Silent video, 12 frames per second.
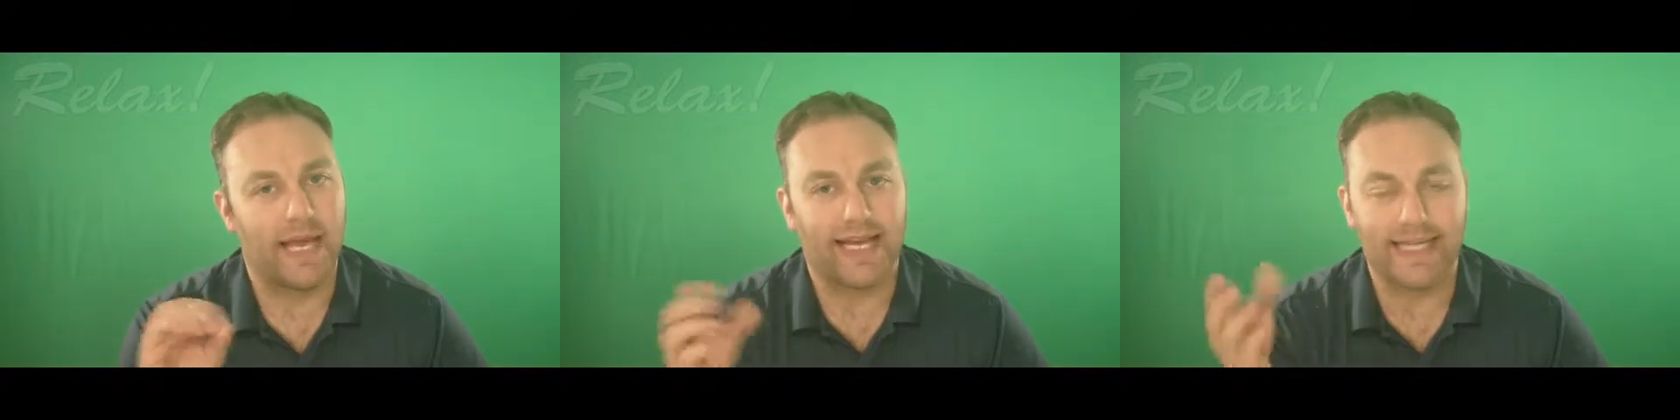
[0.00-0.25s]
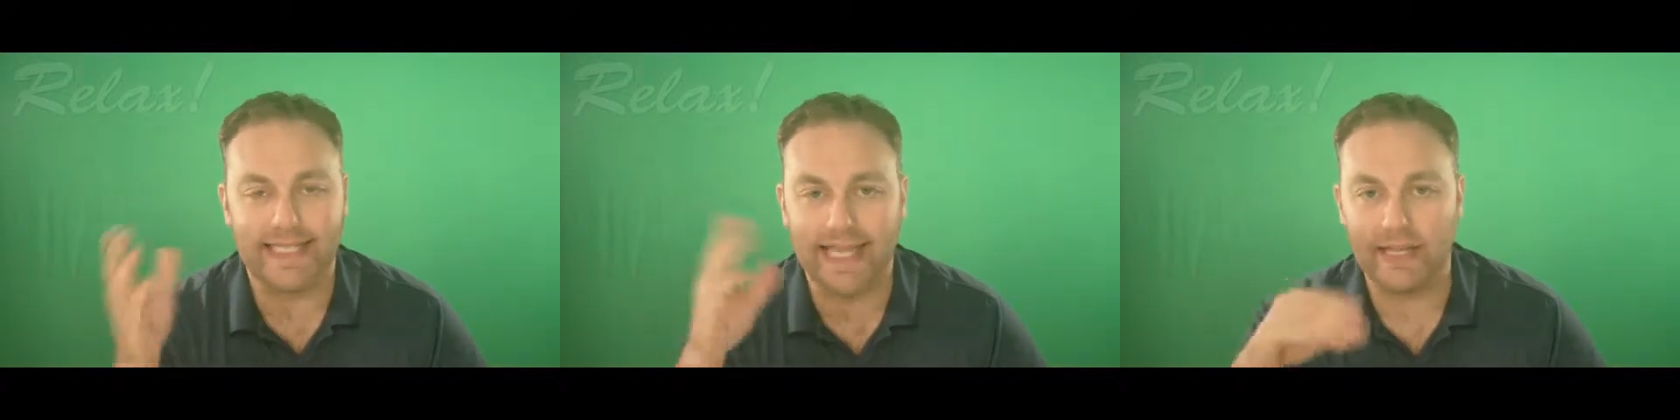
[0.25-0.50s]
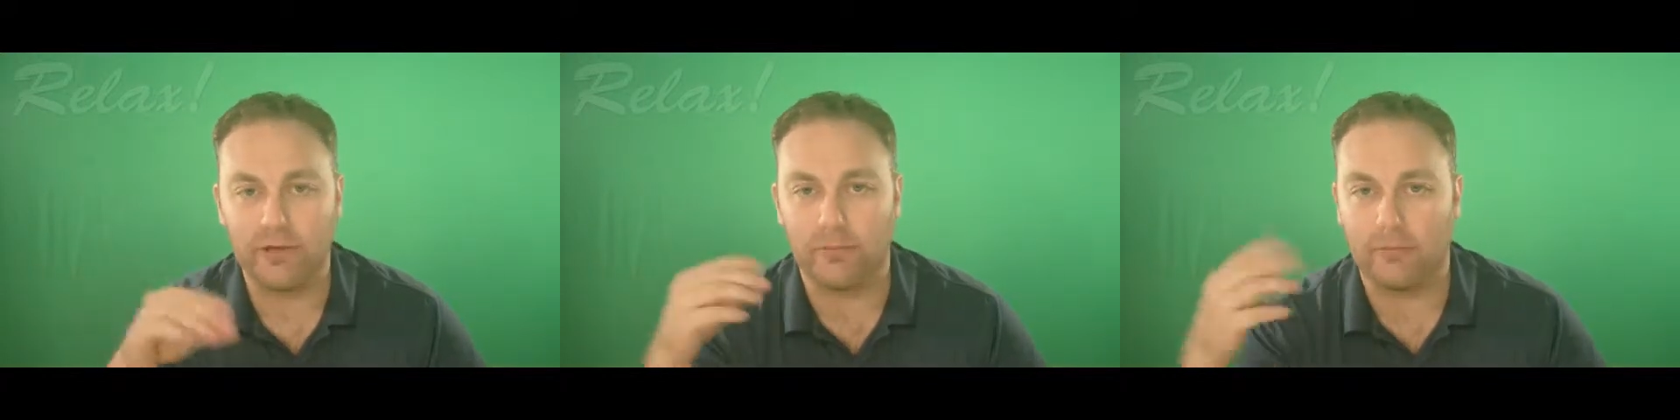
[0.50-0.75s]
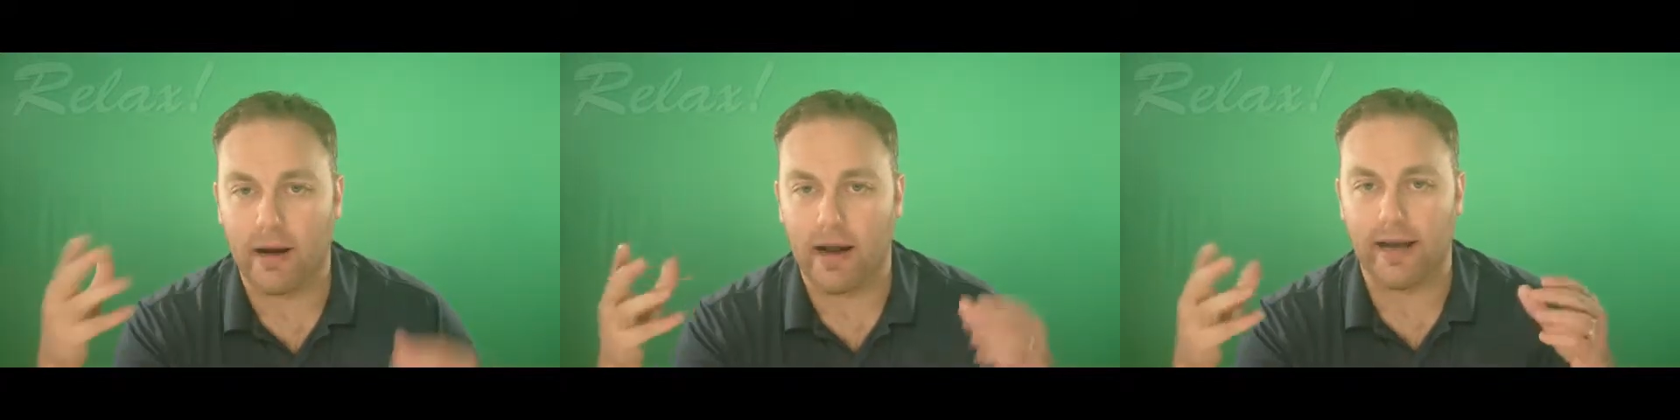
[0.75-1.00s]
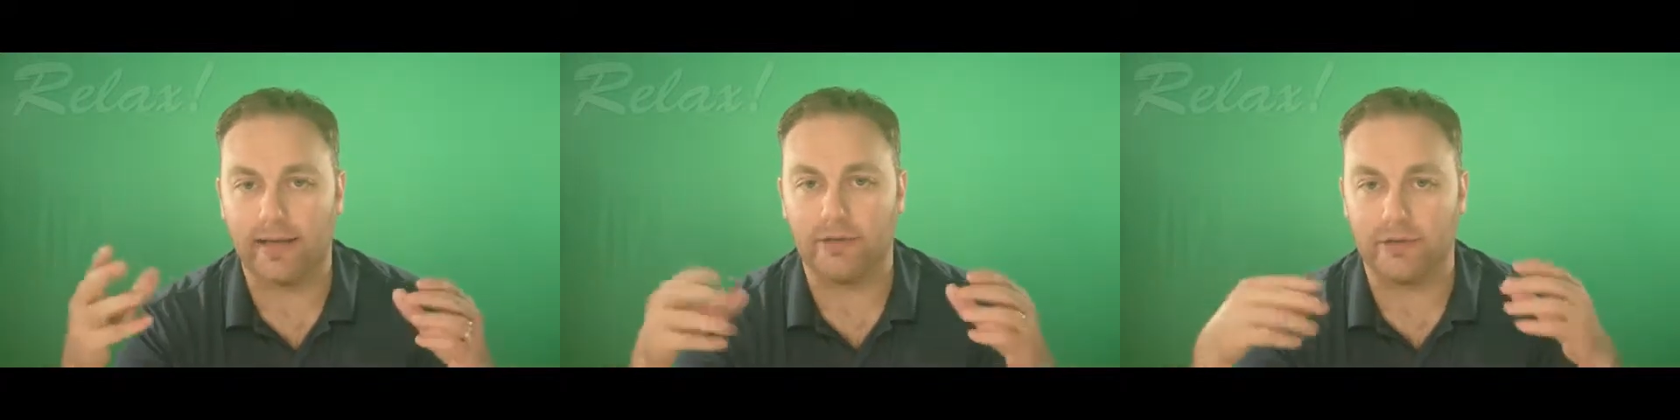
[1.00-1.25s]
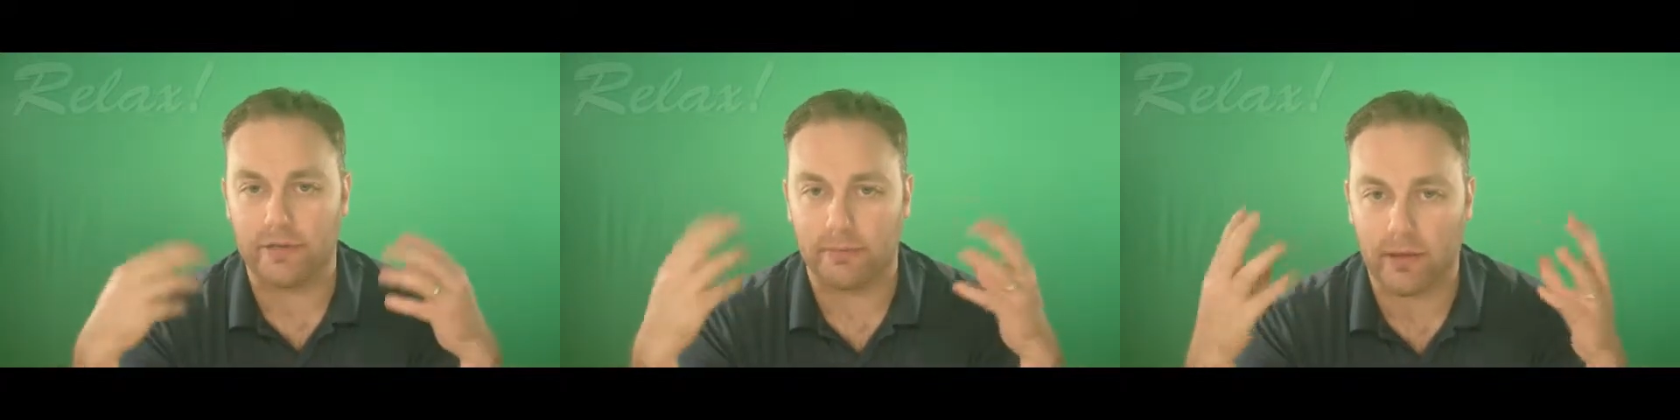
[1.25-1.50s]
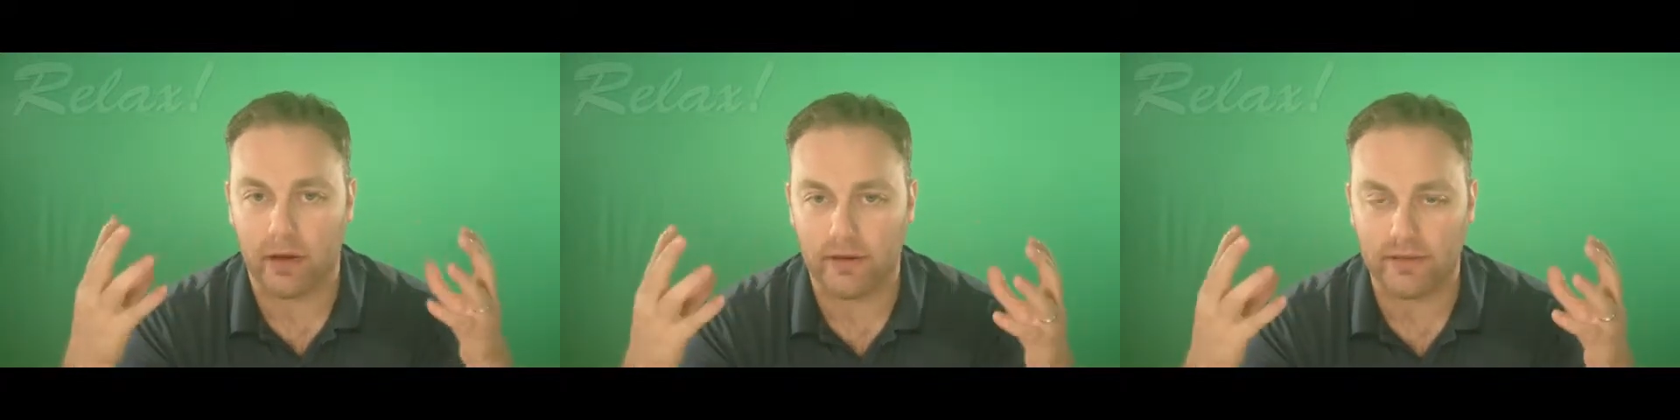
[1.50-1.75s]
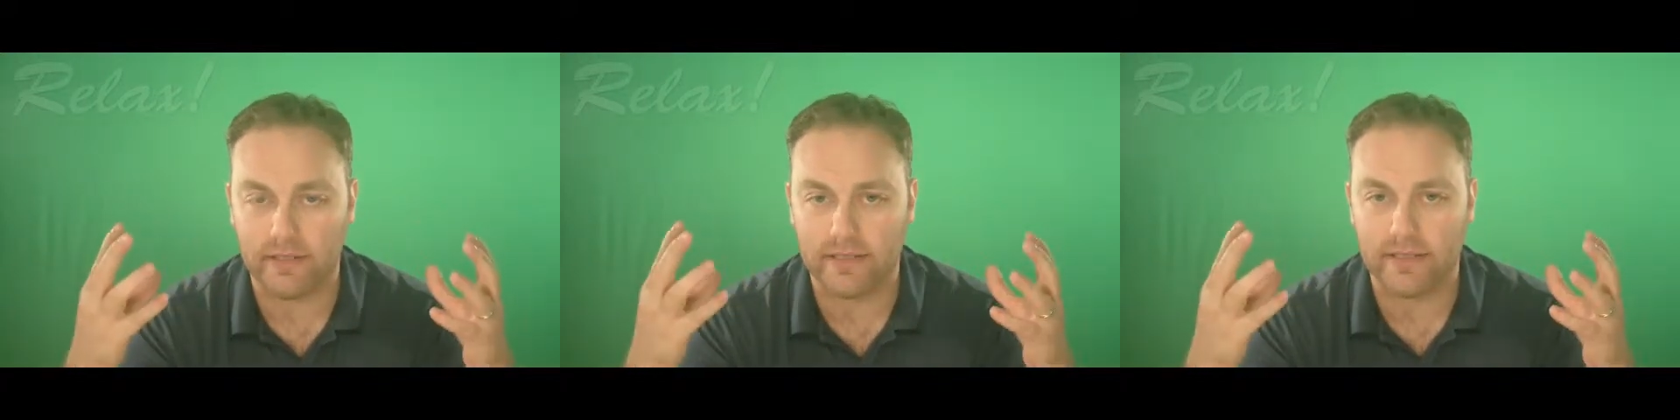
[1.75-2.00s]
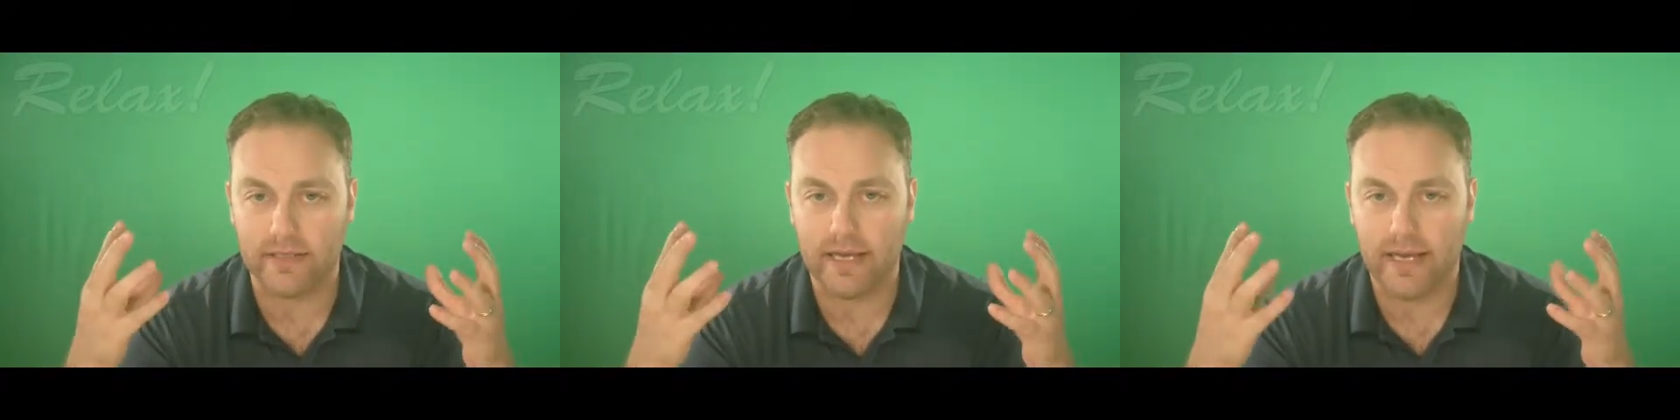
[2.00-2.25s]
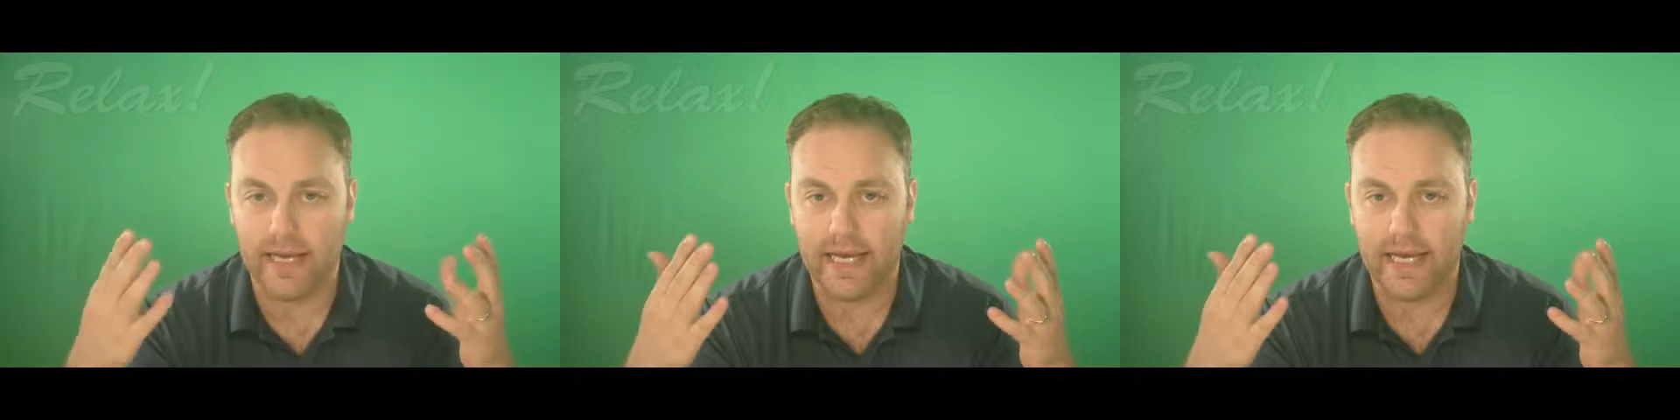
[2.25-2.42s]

because then your mind, your subconscious,